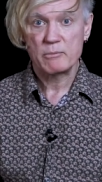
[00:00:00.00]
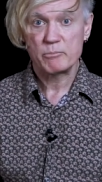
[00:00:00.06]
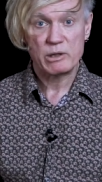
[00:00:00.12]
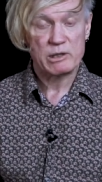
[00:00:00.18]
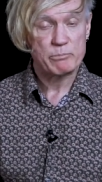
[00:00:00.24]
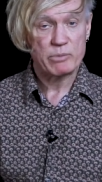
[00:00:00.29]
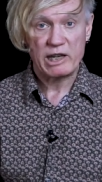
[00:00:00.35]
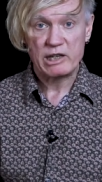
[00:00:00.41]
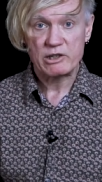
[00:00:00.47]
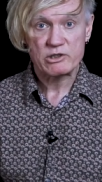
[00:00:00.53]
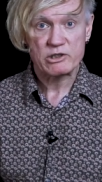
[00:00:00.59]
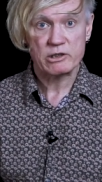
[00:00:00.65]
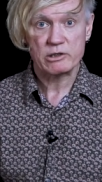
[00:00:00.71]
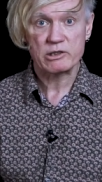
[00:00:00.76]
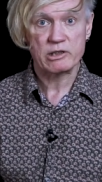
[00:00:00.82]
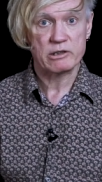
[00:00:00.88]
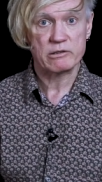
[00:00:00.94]
be
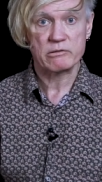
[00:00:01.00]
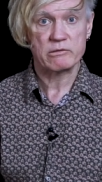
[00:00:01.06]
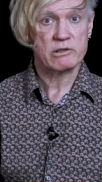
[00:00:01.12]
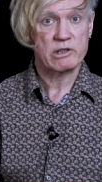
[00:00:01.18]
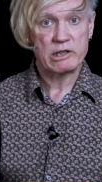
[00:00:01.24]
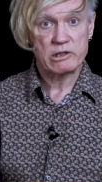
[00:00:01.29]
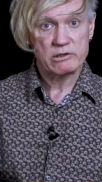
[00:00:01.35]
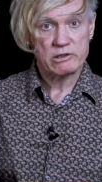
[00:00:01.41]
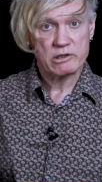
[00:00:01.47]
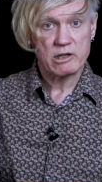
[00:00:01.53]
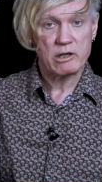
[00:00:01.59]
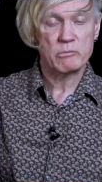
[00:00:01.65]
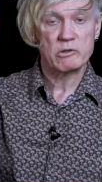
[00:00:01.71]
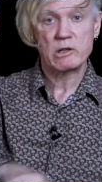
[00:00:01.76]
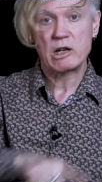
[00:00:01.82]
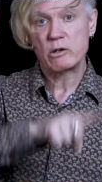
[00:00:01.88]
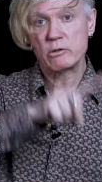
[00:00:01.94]
patient and things
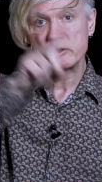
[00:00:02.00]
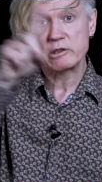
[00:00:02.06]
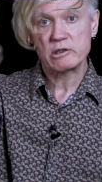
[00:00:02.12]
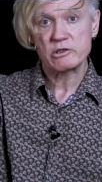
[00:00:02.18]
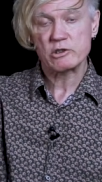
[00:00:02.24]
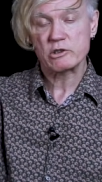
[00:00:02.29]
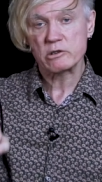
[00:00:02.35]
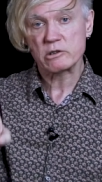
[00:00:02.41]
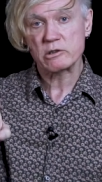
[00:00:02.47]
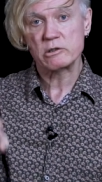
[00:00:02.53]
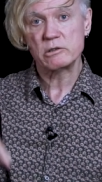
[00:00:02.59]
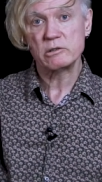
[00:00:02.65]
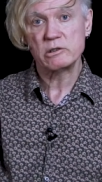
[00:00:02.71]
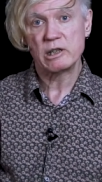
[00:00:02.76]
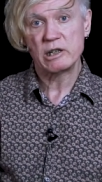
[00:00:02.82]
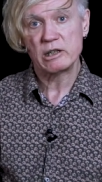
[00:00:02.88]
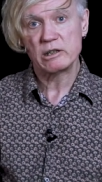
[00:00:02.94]
come around in a
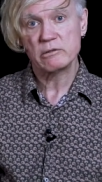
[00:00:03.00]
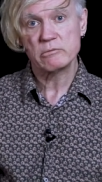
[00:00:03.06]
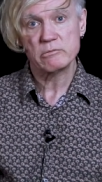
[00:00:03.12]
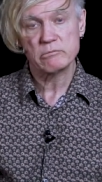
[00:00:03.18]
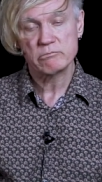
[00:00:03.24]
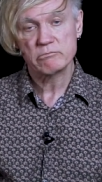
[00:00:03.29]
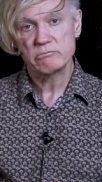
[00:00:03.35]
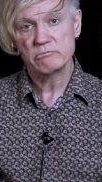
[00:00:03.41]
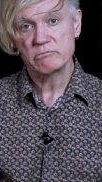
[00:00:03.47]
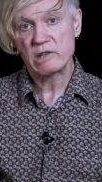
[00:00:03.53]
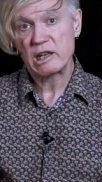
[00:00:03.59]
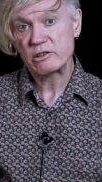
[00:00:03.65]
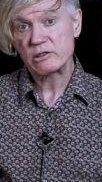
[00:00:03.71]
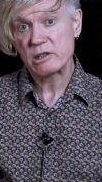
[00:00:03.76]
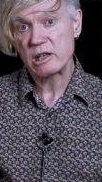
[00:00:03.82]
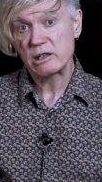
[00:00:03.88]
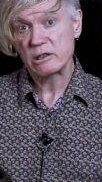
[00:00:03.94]
circle and
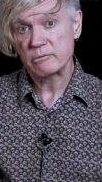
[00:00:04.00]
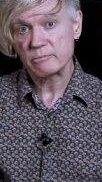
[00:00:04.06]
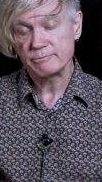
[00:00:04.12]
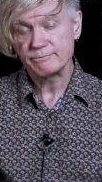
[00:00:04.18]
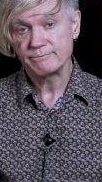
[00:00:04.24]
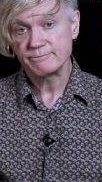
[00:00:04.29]
that's that.